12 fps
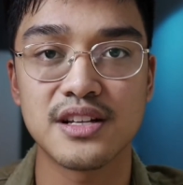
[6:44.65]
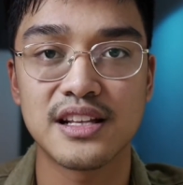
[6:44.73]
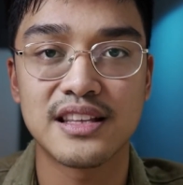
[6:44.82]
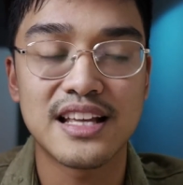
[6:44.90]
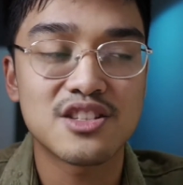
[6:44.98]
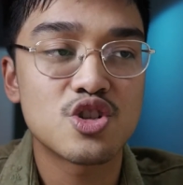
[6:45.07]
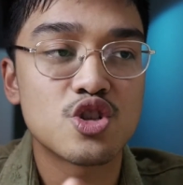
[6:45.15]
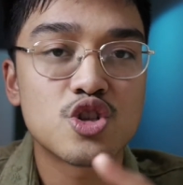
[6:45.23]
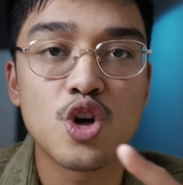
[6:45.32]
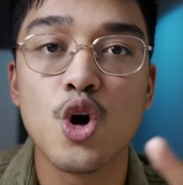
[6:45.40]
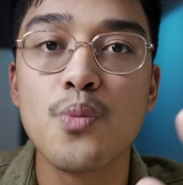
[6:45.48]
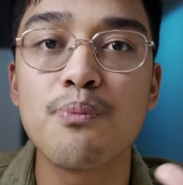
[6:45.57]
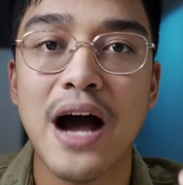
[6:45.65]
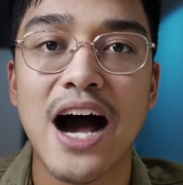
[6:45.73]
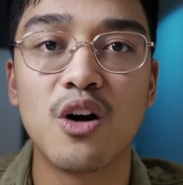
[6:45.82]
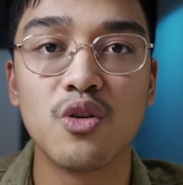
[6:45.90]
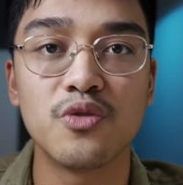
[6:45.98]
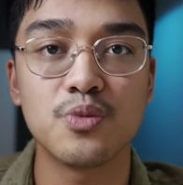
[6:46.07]
And that's so
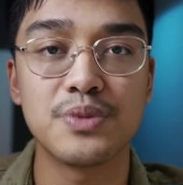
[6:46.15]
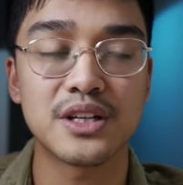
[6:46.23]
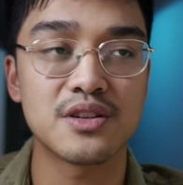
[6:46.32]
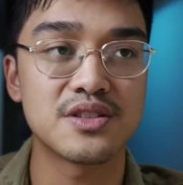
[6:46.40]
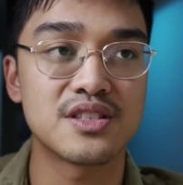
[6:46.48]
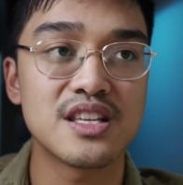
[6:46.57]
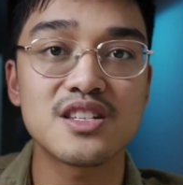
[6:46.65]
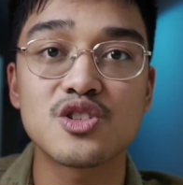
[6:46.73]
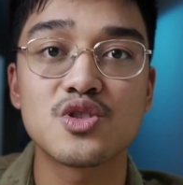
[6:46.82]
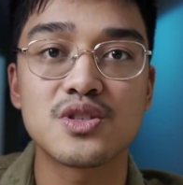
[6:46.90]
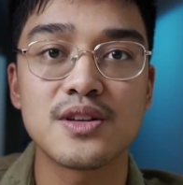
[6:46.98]
powerful, because this